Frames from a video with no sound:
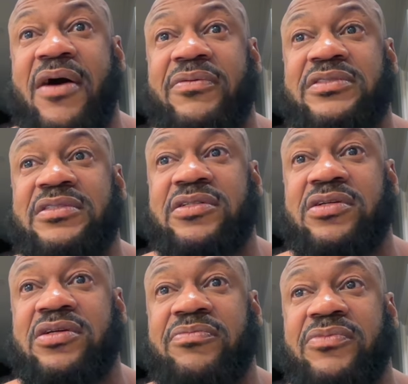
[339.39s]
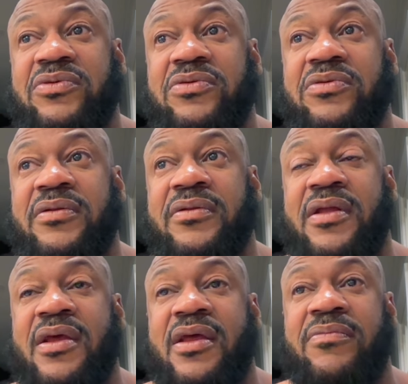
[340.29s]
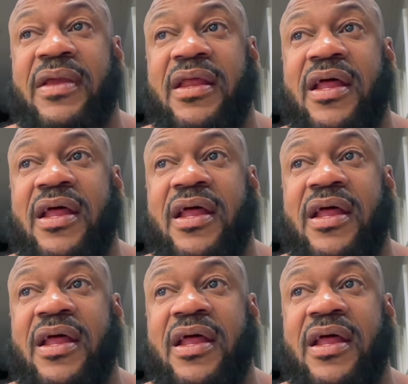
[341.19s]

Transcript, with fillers: I wasn't in a good mood, and man,